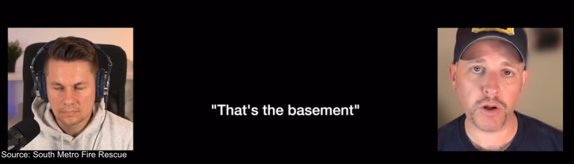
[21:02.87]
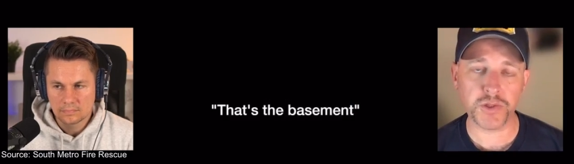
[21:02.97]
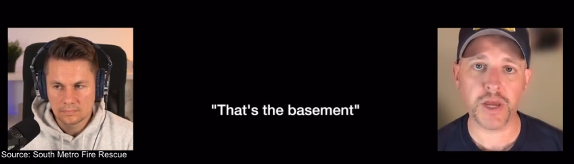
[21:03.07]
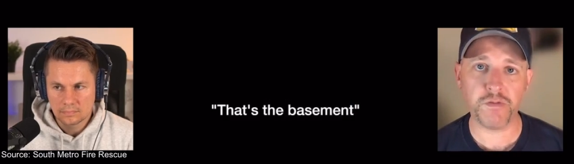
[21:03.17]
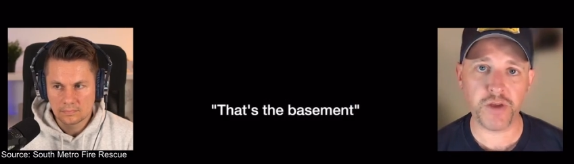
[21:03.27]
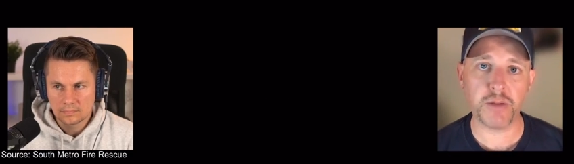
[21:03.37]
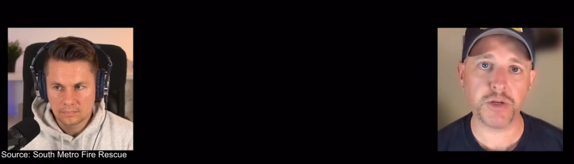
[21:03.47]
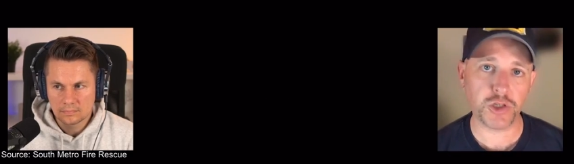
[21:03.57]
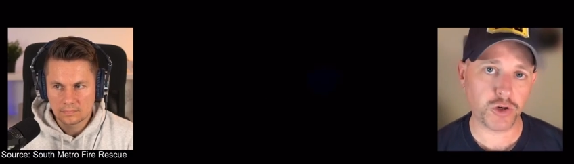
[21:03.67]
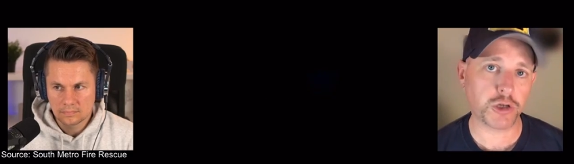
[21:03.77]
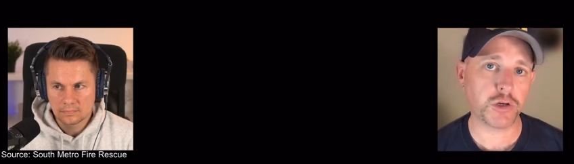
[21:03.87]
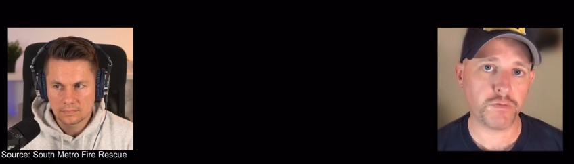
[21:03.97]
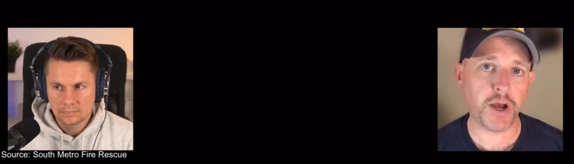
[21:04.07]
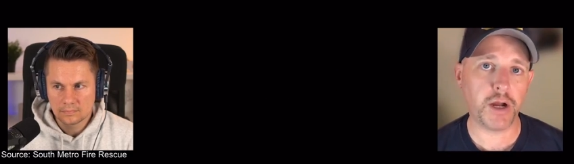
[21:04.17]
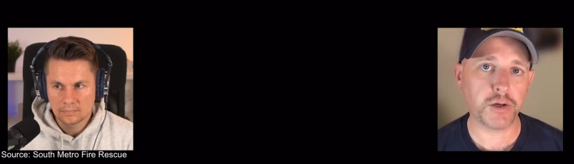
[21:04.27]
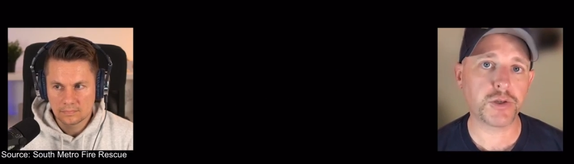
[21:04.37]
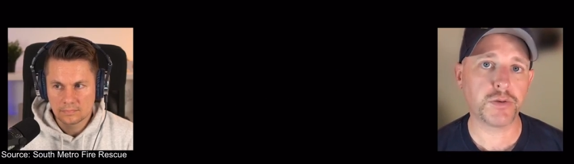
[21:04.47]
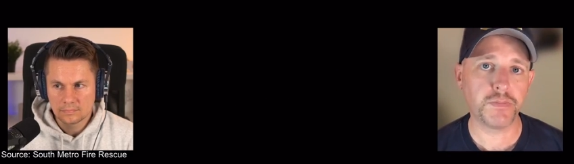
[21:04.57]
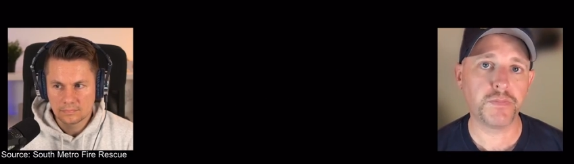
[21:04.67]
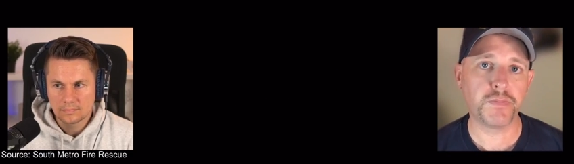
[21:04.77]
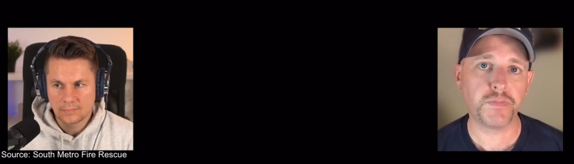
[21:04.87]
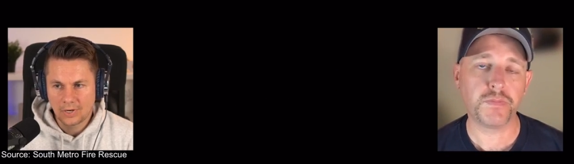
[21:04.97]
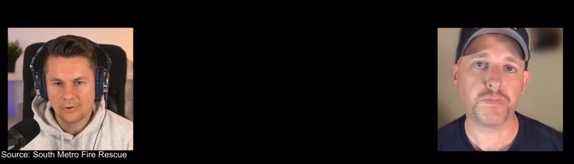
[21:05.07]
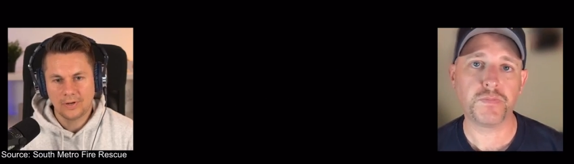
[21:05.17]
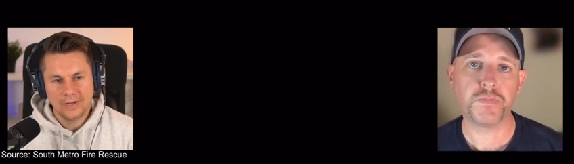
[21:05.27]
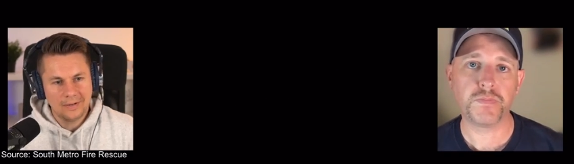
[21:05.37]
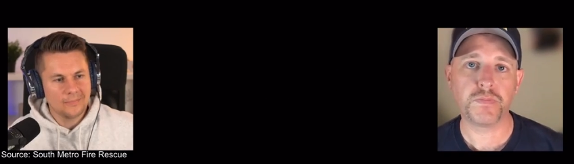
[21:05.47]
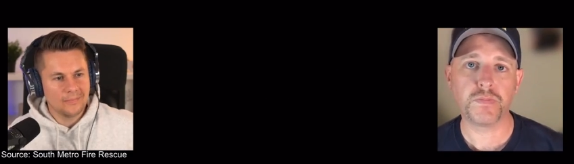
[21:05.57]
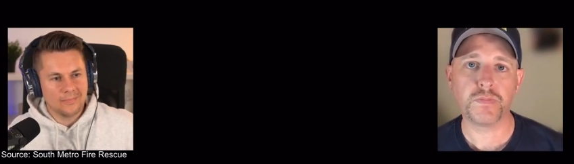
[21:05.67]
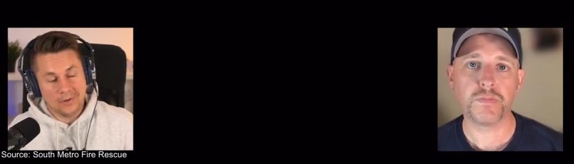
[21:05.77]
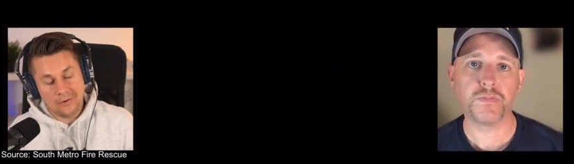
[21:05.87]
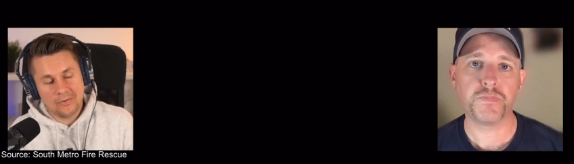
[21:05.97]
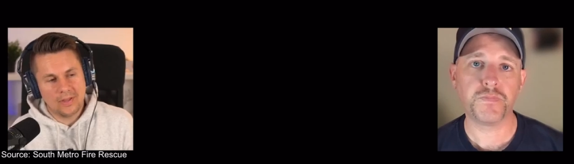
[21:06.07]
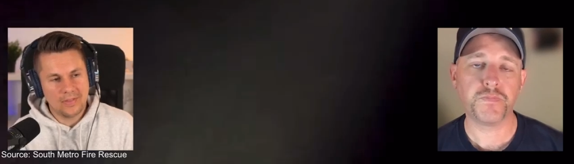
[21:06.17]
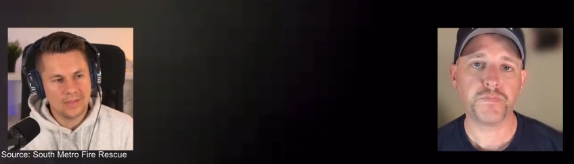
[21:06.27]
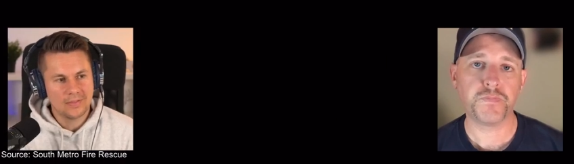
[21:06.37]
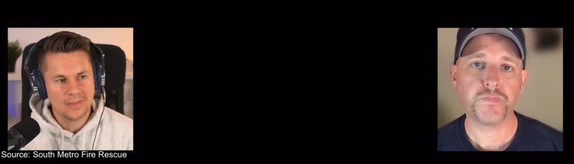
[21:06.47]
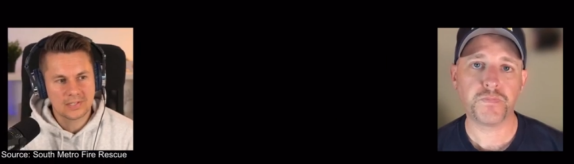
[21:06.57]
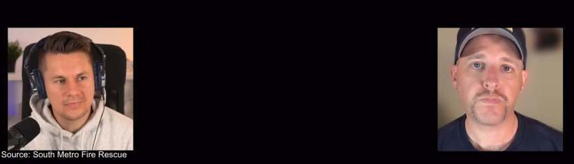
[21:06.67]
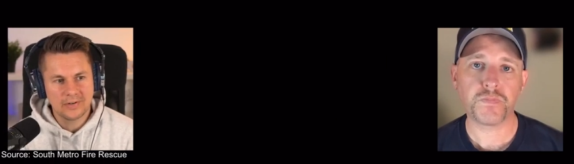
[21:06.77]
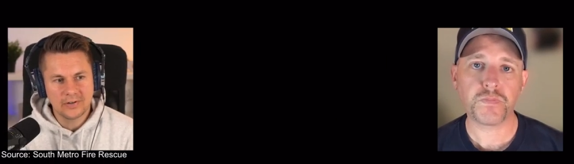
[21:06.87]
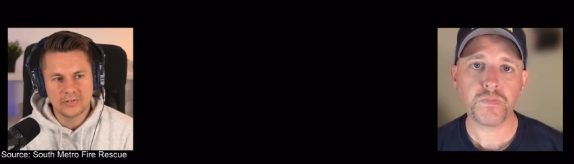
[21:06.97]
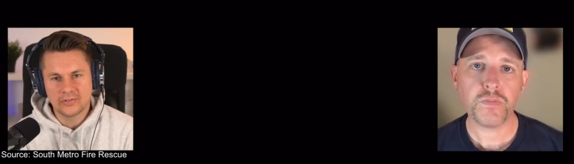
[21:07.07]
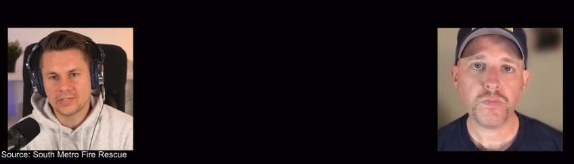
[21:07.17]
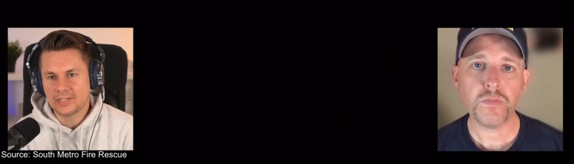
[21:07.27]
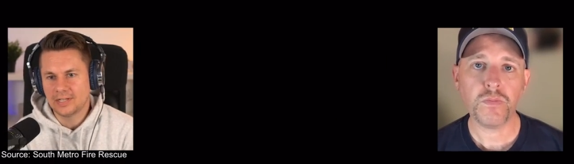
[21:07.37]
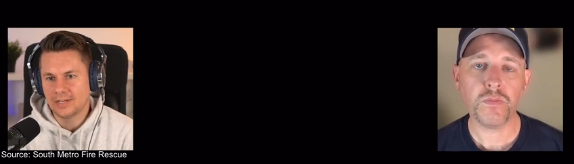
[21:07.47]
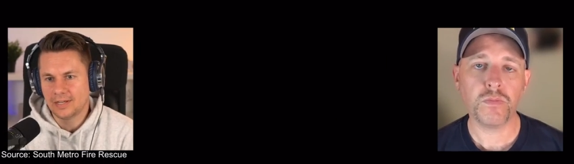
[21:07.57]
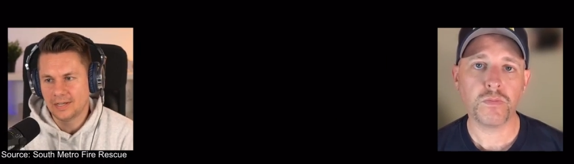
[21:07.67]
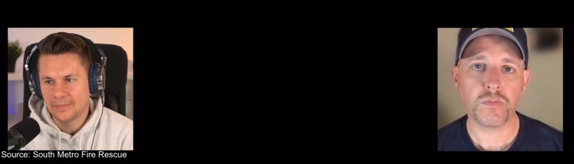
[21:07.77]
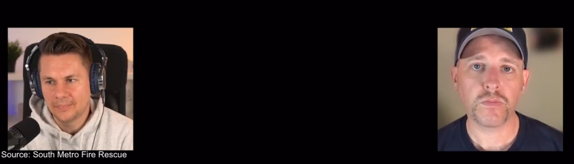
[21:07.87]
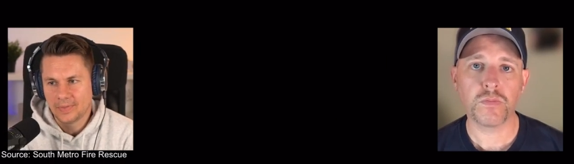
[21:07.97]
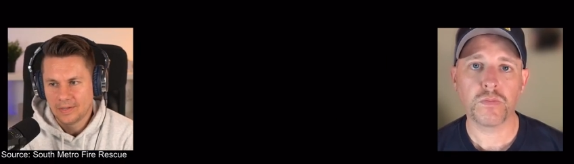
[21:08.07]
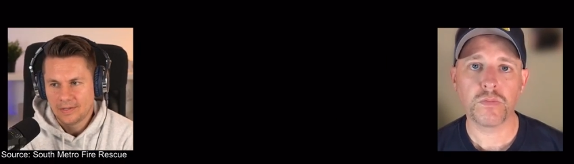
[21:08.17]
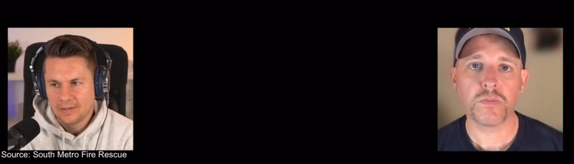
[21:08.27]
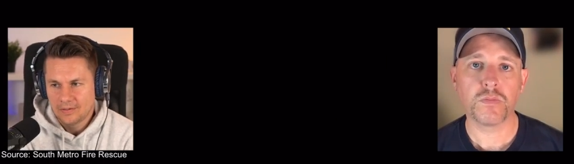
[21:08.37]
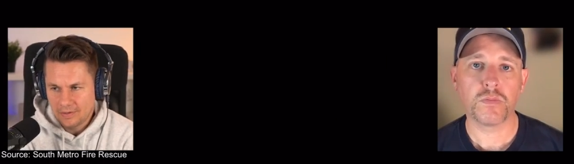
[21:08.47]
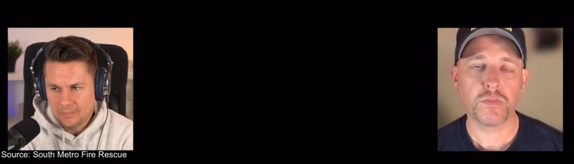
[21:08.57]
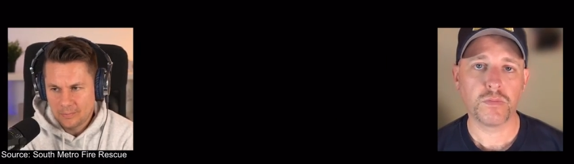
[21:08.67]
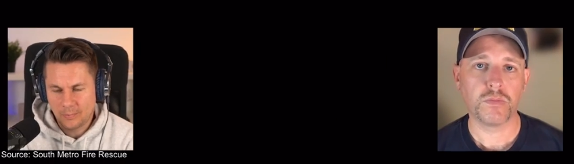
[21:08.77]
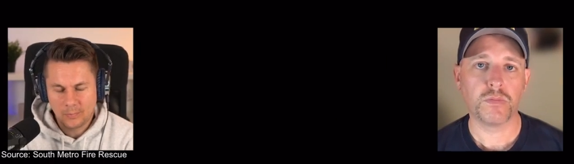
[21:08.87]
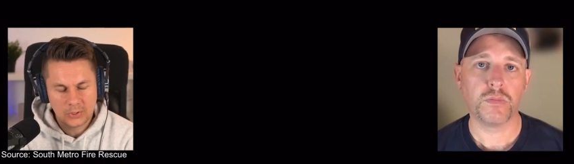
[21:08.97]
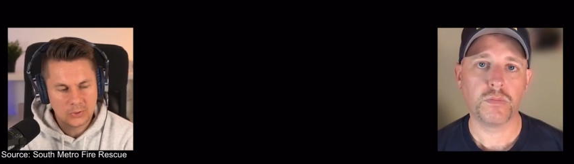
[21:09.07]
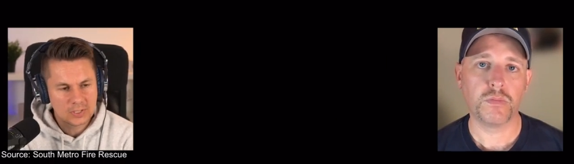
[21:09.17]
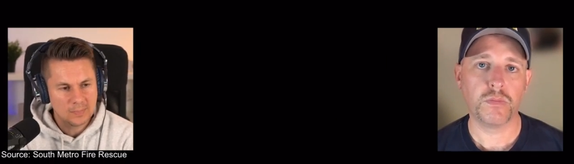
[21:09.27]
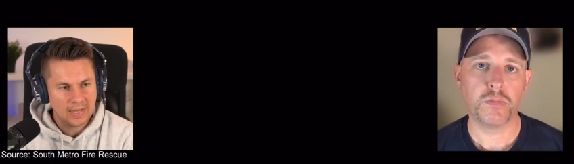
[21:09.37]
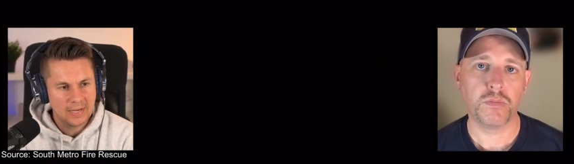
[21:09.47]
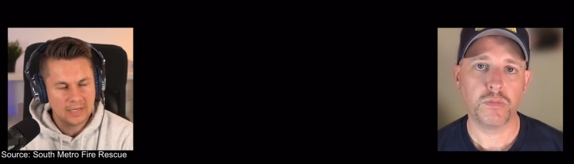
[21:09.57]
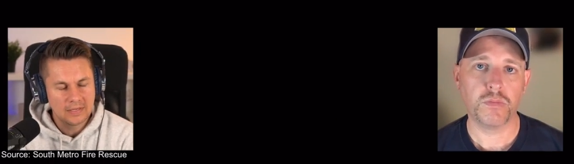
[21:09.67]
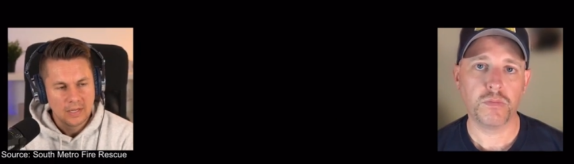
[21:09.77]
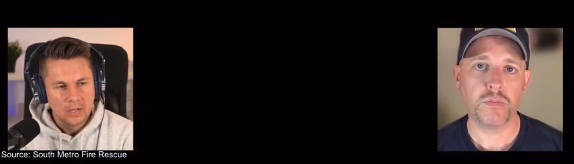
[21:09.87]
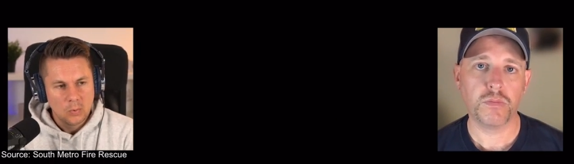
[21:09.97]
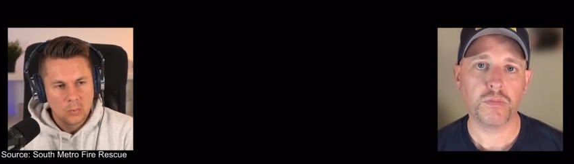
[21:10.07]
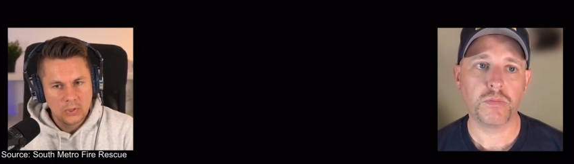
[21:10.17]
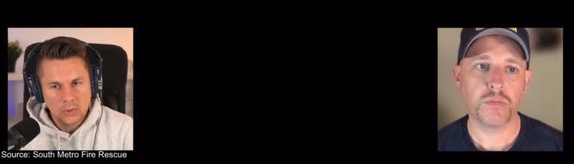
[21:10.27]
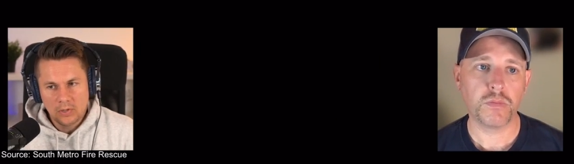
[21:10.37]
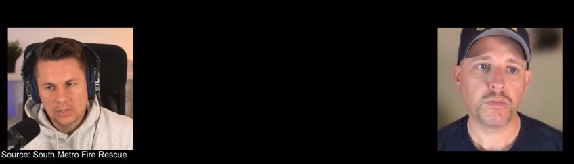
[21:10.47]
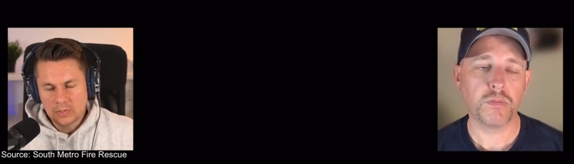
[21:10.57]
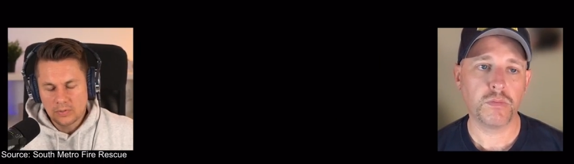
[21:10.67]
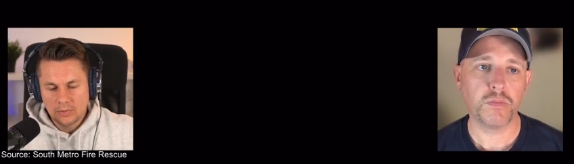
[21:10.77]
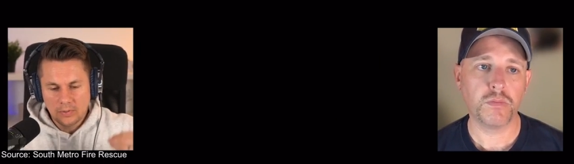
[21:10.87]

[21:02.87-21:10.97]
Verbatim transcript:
Speaker 1: multifamily structure fires.
Speaker 2: Okay. Oh, that, that's very interesting. Um, uh, what you explained and what you also,